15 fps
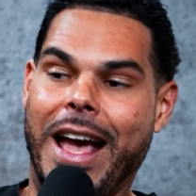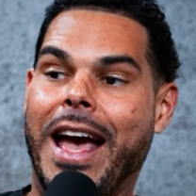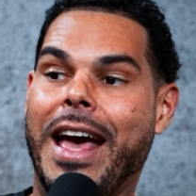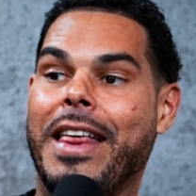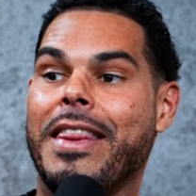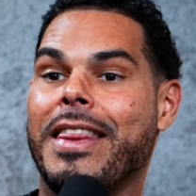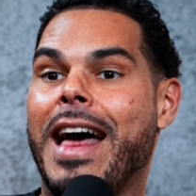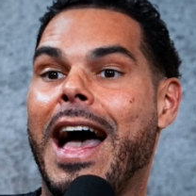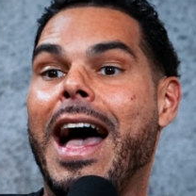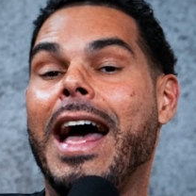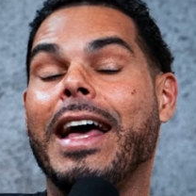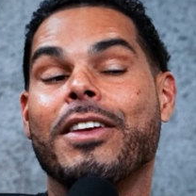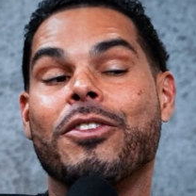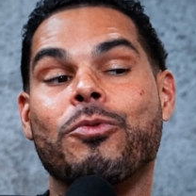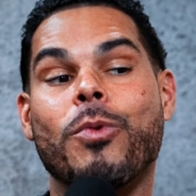And
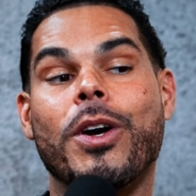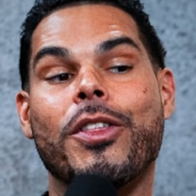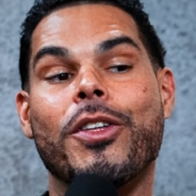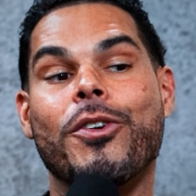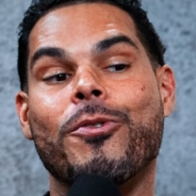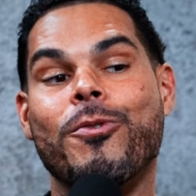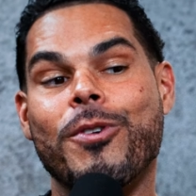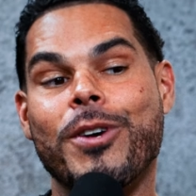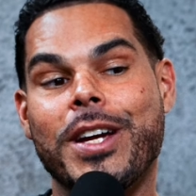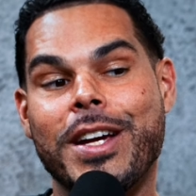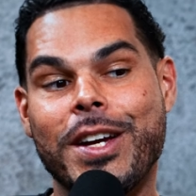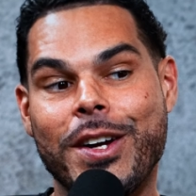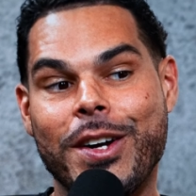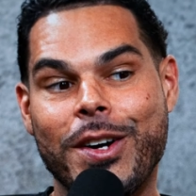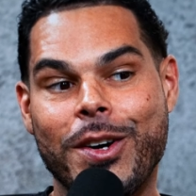that is where the
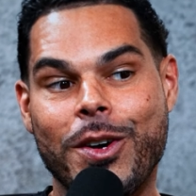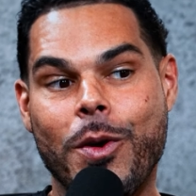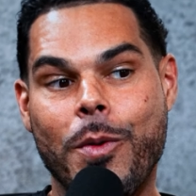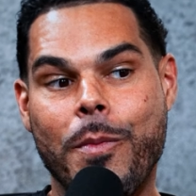real